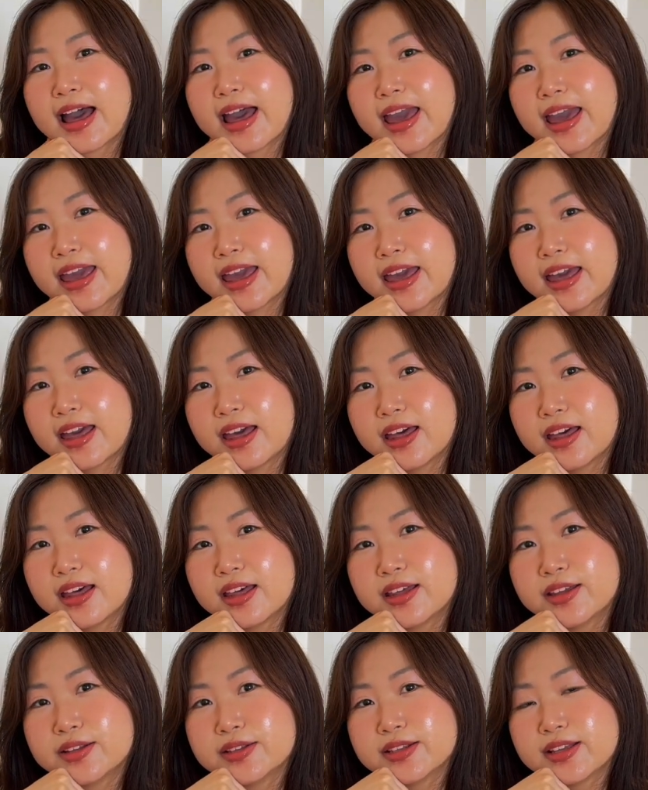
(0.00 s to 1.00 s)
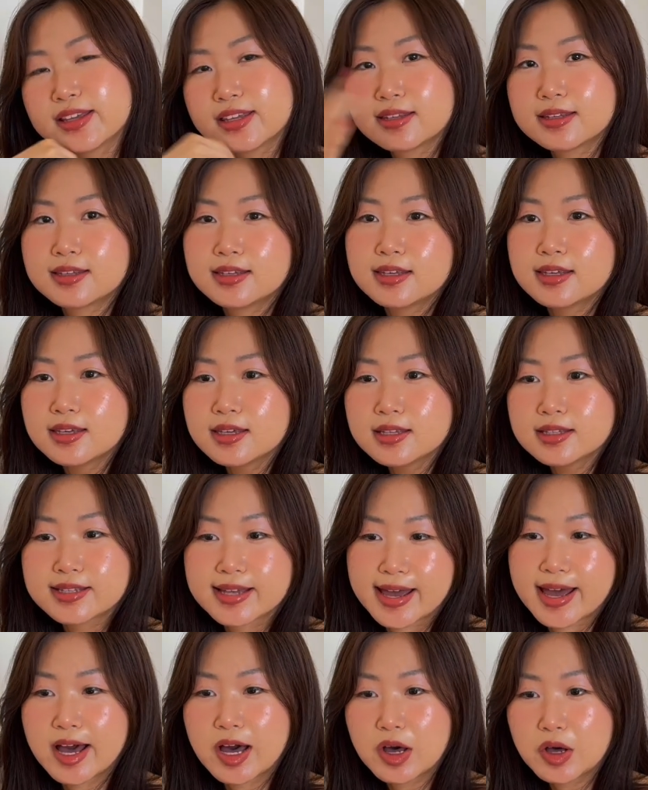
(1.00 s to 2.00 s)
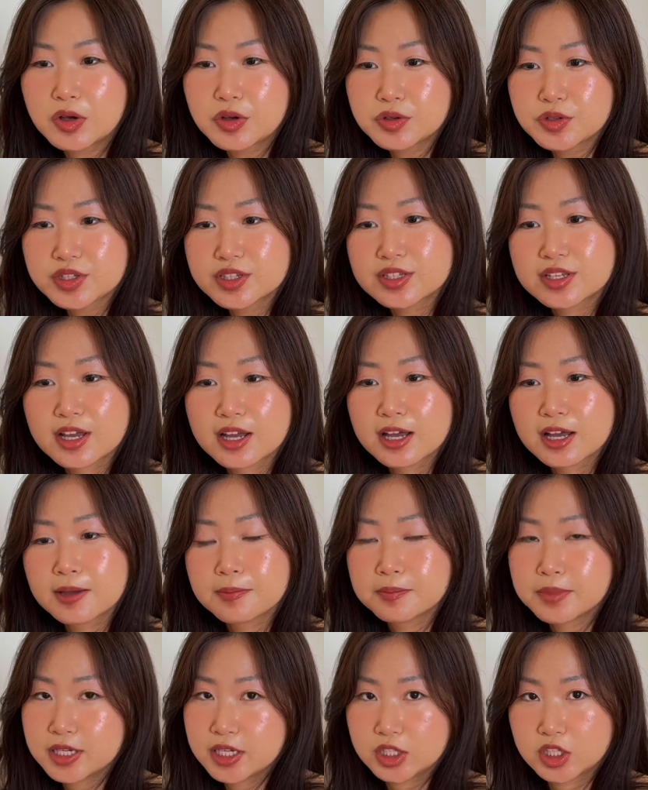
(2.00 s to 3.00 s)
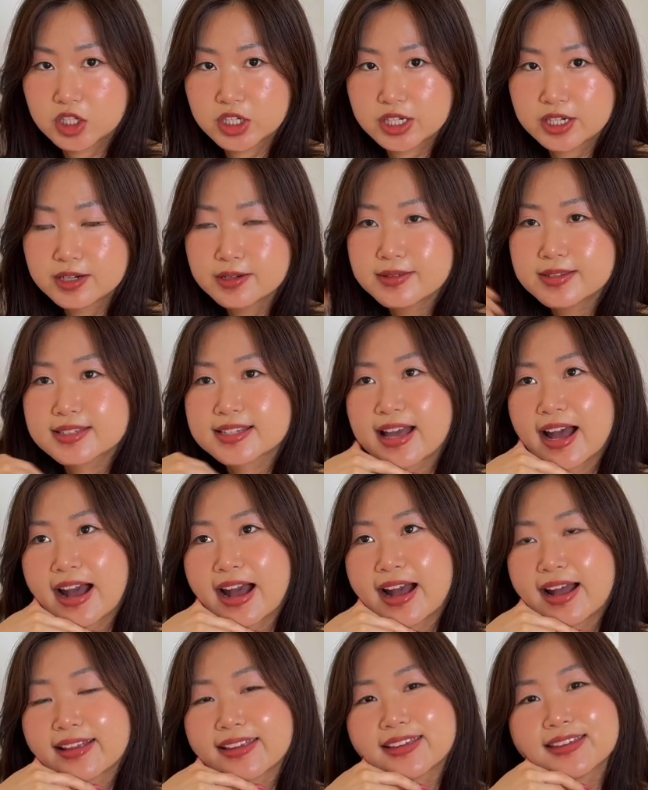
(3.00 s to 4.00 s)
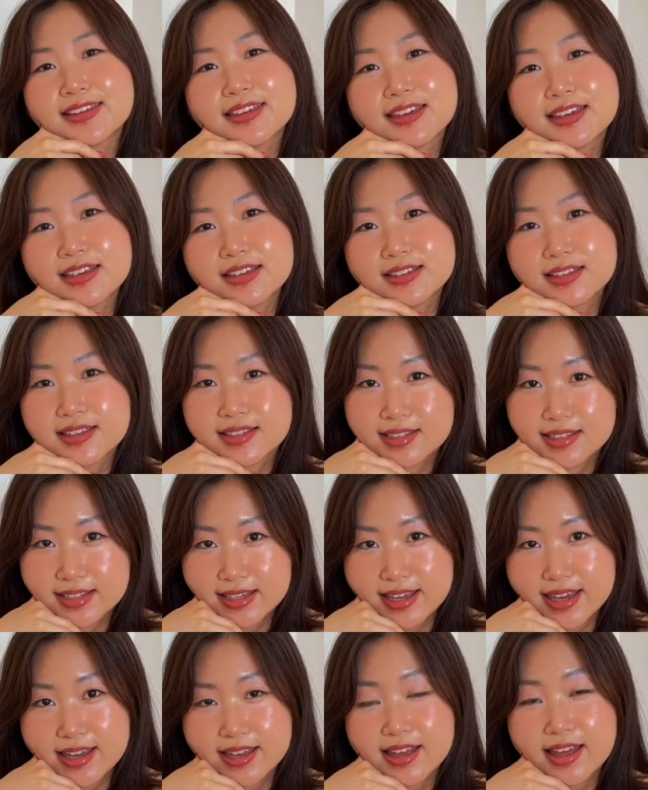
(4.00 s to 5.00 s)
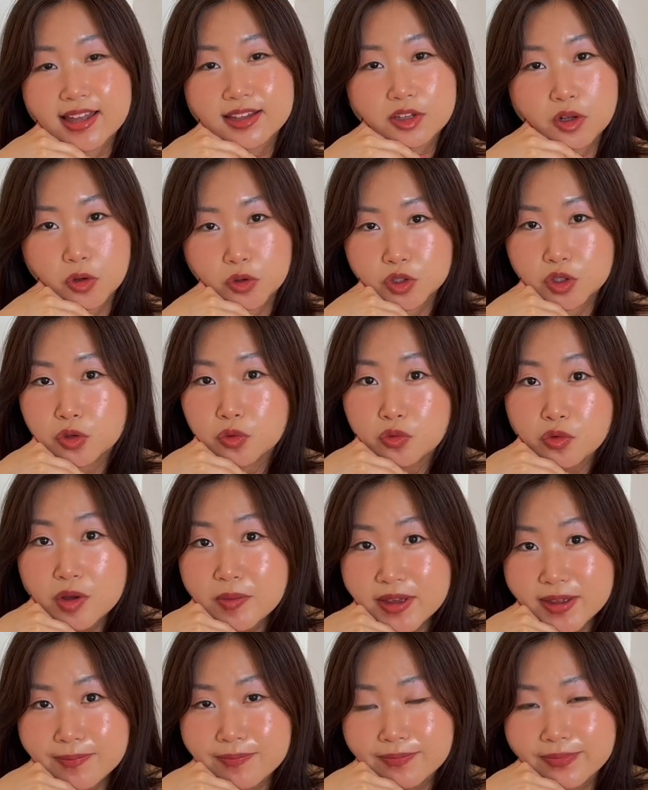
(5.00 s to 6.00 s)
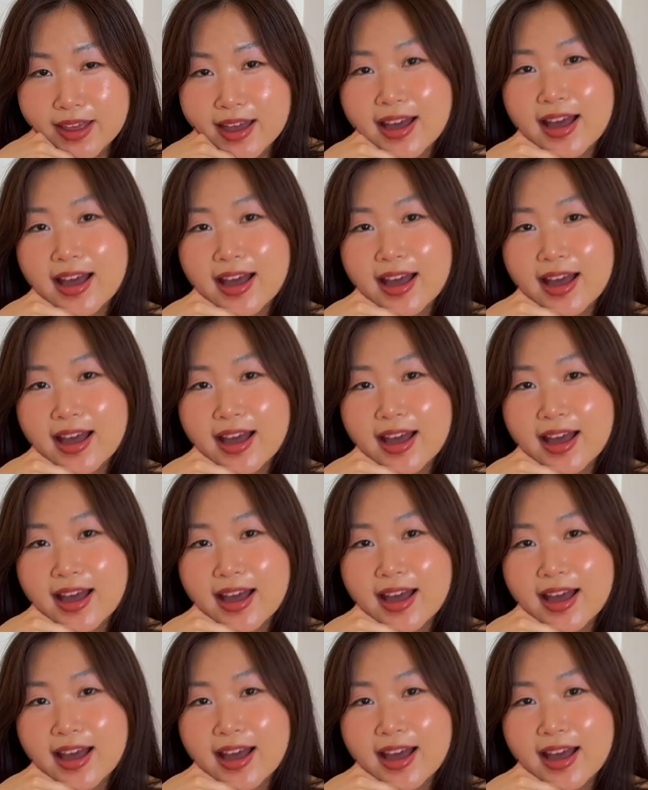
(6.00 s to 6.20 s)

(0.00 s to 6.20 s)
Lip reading: and he tells Peter that he's seeing an older woman.